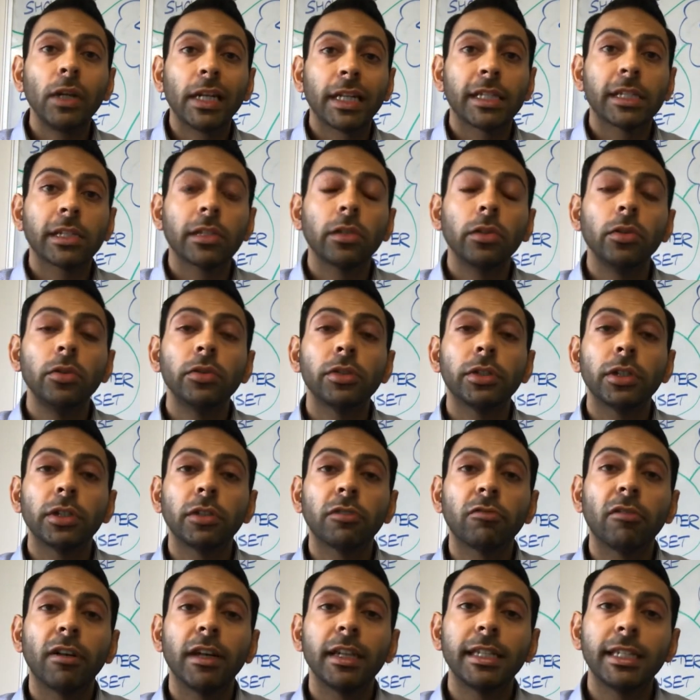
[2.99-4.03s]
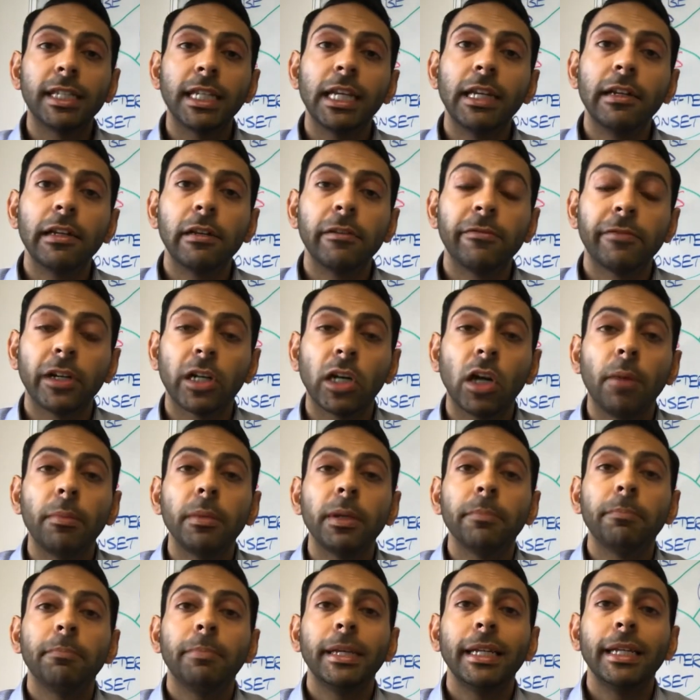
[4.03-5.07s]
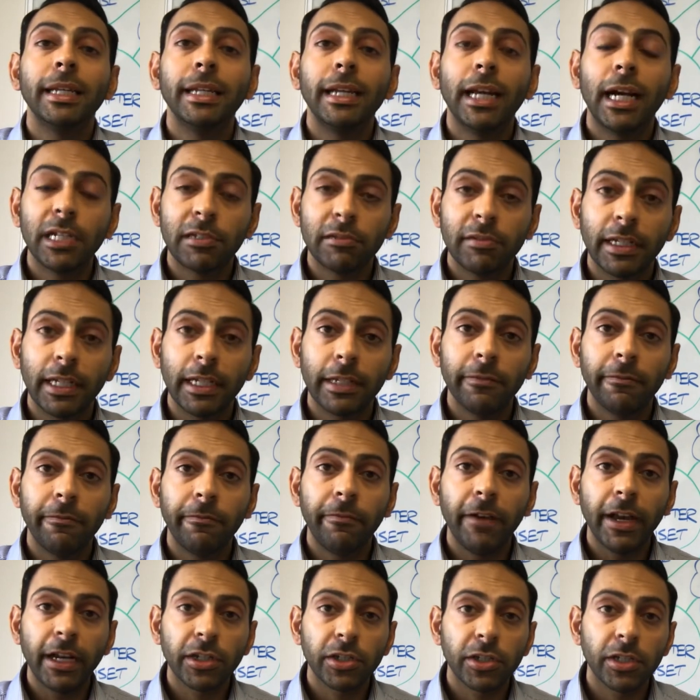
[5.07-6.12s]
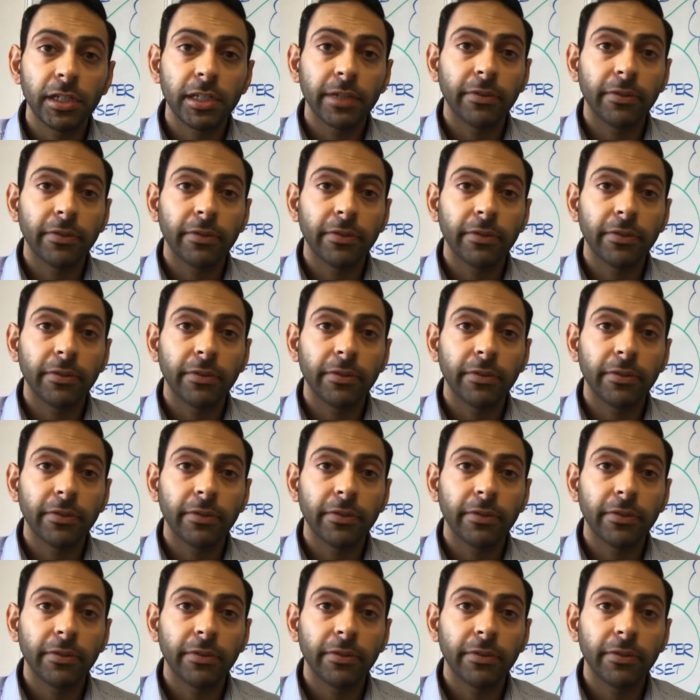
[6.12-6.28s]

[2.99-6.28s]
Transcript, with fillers: exclusion criteria for common pediatric infections.